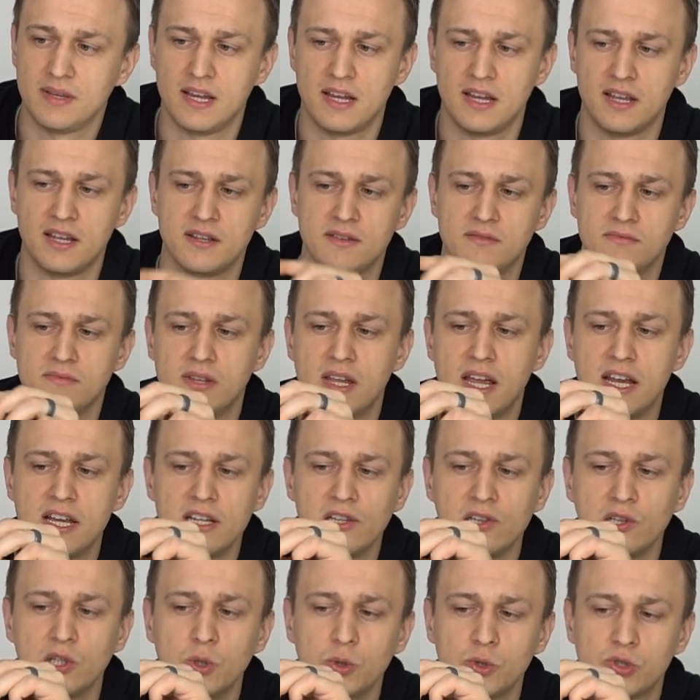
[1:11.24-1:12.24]
and
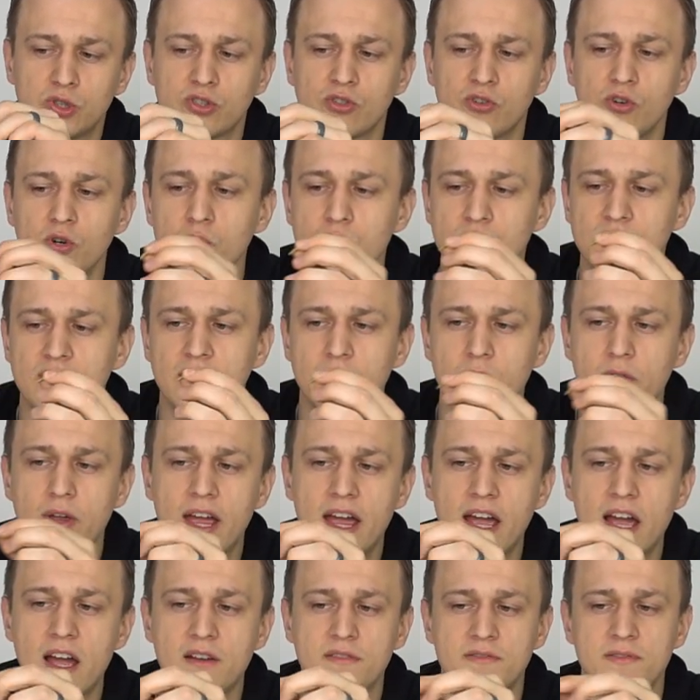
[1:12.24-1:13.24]
any loose screws that you
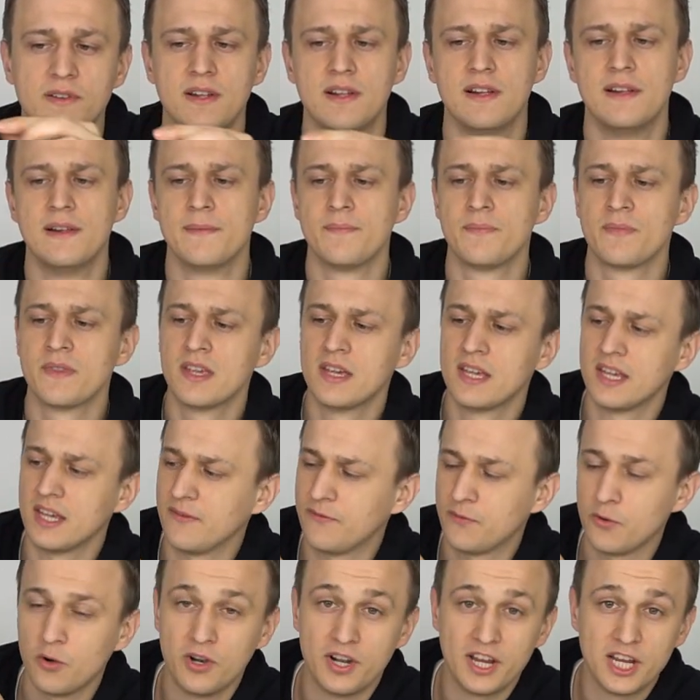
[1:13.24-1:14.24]
have.
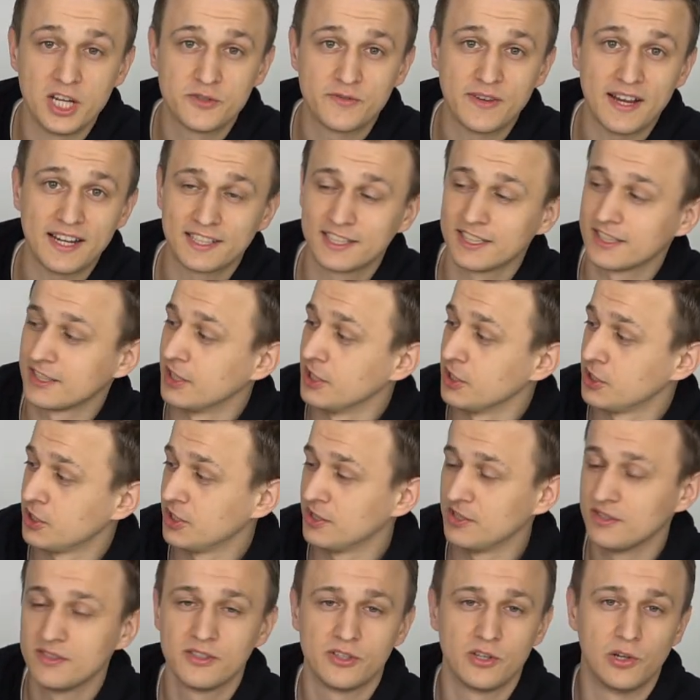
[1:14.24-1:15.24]
If you're an HVAC
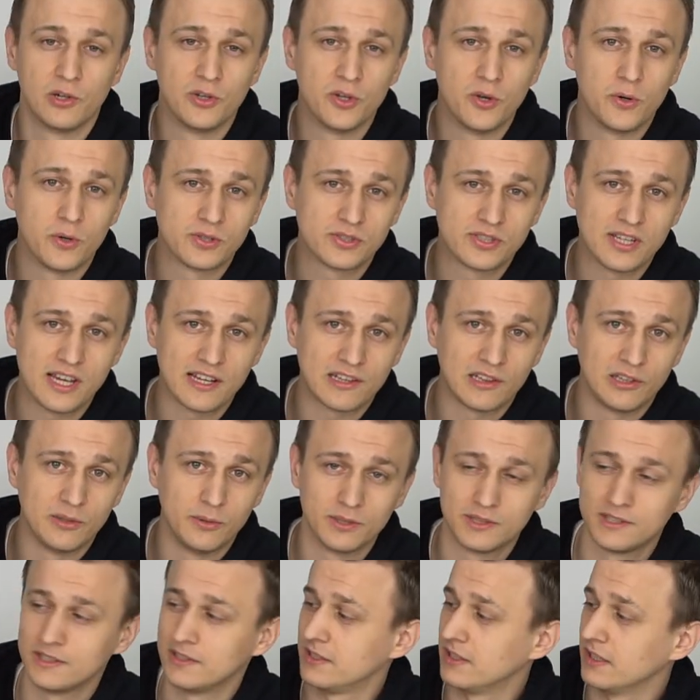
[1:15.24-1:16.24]
technician, you'll know exactly
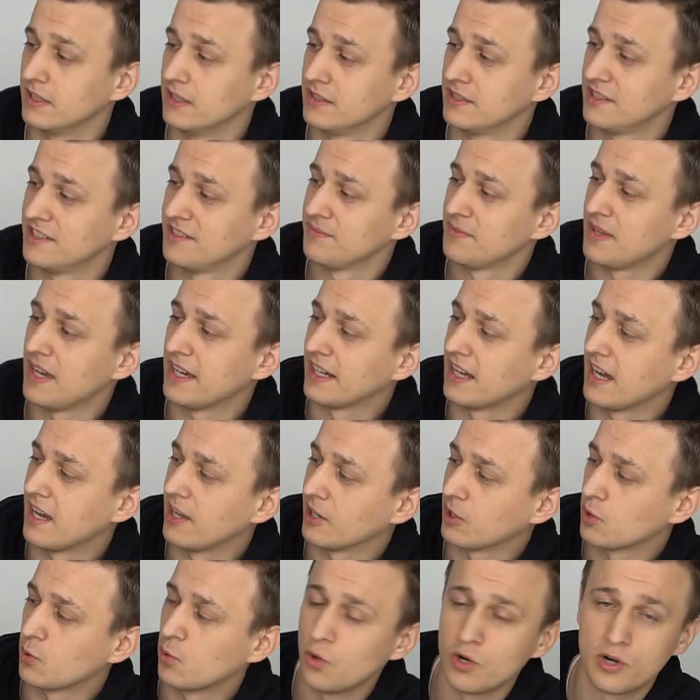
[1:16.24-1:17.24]
what this is. I
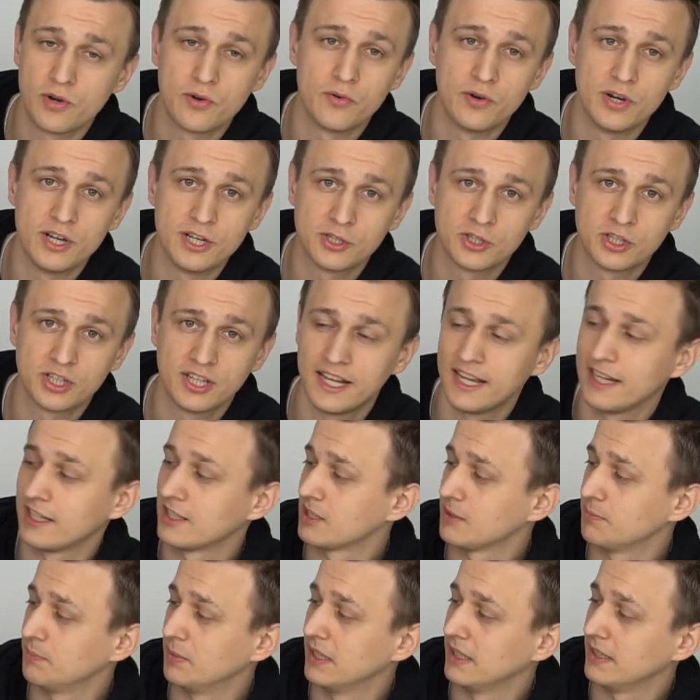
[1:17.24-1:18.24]
got a 1/4 inch
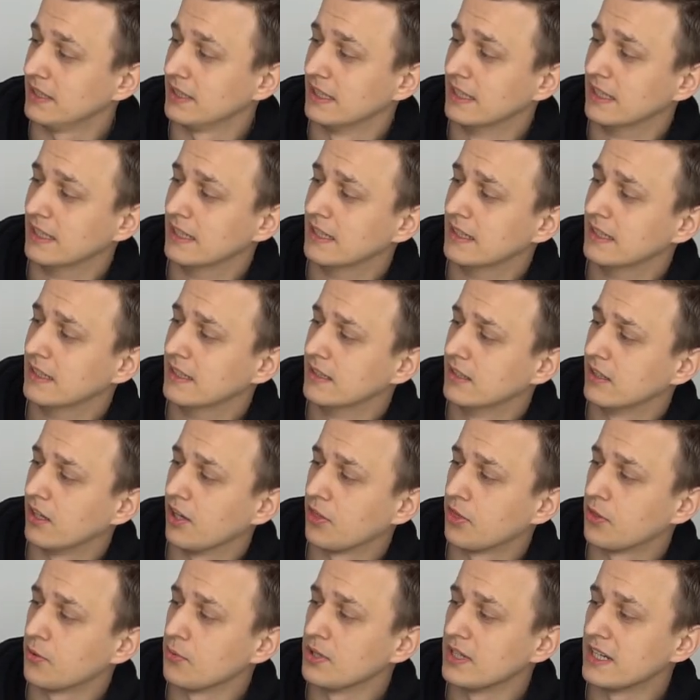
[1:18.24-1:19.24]
hex bit,
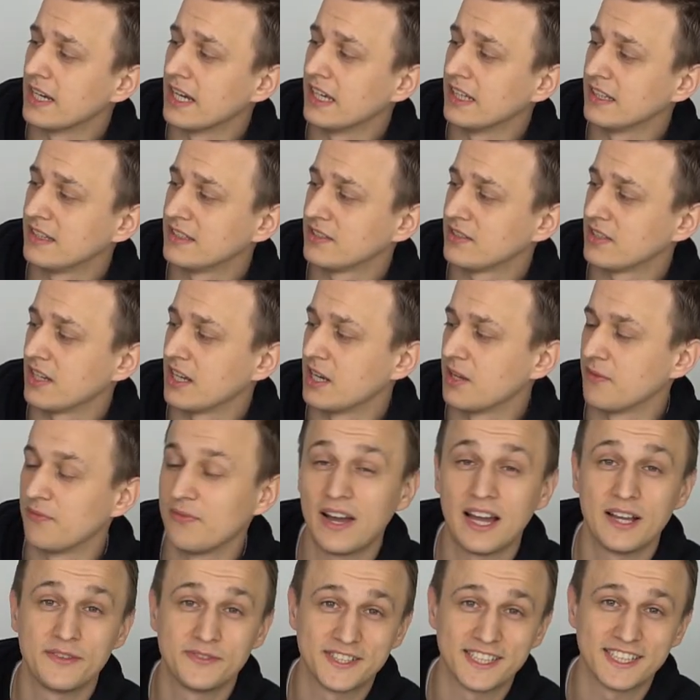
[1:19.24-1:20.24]
a 3/8 and a
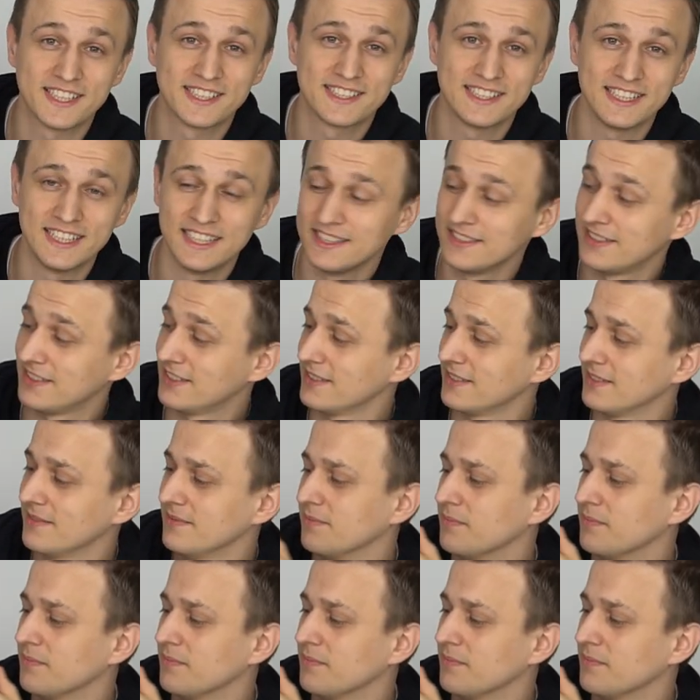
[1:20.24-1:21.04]
5/16.